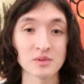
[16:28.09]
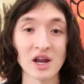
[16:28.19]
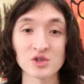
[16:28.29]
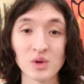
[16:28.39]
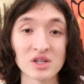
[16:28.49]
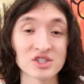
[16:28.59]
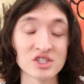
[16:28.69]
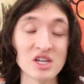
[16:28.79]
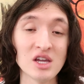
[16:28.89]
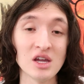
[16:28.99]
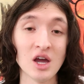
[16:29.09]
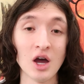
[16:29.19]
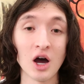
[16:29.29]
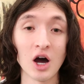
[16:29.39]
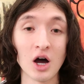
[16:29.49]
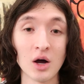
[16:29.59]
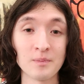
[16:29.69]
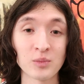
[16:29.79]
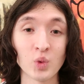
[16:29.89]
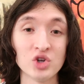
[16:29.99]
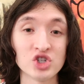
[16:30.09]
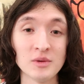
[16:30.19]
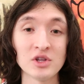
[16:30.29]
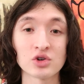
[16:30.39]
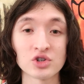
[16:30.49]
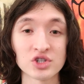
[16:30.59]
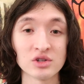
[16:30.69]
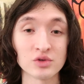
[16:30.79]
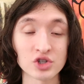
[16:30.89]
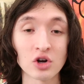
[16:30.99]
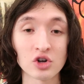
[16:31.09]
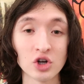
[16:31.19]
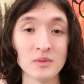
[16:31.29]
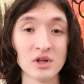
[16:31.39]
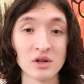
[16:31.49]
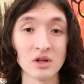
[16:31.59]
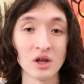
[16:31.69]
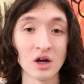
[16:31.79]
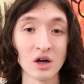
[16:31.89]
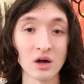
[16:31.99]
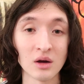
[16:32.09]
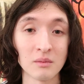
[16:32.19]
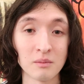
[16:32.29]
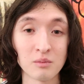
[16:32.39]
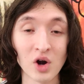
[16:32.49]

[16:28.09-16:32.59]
But as we can see, when Jimmy turns into Saul Goodman in